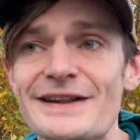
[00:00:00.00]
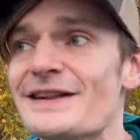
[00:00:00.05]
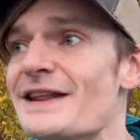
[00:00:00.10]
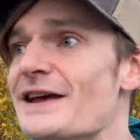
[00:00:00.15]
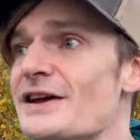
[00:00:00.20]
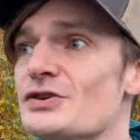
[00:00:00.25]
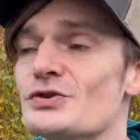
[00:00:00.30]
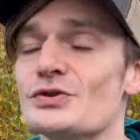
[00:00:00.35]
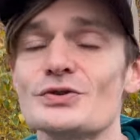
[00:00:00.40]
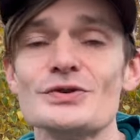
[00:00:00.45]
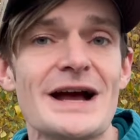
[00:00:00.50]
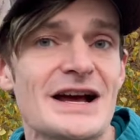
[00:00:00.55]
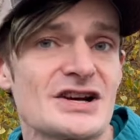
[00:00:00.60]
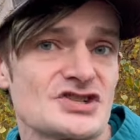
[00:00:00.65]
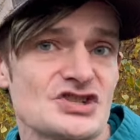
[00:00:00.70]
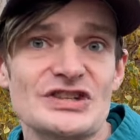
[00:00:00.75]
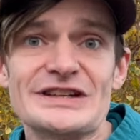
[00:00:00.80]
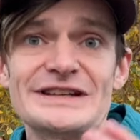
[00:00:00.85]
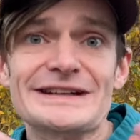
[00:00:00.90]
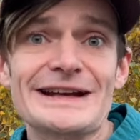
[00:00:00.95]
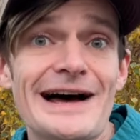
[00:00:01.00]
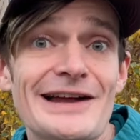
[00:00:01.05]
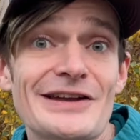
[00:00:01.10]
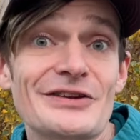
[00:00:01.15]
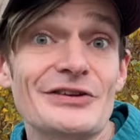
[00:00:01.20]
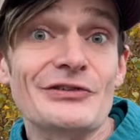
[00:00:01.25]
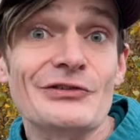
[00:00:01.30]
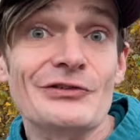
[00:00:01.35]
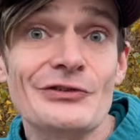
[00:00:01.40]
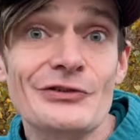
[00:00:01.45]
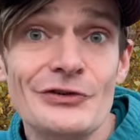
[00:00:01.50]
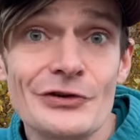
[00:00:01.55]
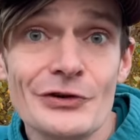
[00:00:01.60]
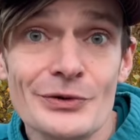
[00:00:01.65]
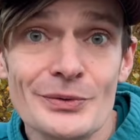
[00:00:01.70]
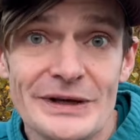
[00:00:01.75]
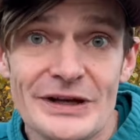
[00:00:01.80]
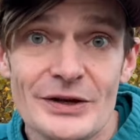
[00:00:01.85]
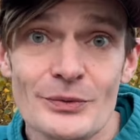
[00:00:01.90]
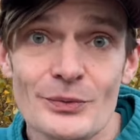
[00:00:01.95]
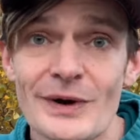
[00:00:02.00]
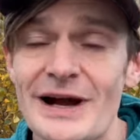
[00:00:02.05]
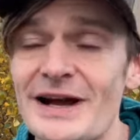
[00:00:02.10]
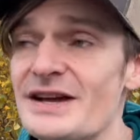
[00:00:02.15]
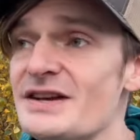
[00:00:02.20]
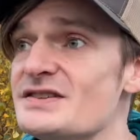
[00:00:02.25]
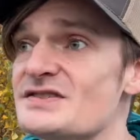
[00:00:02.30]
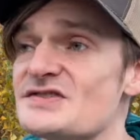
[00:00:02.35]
that you're actually not doing, right?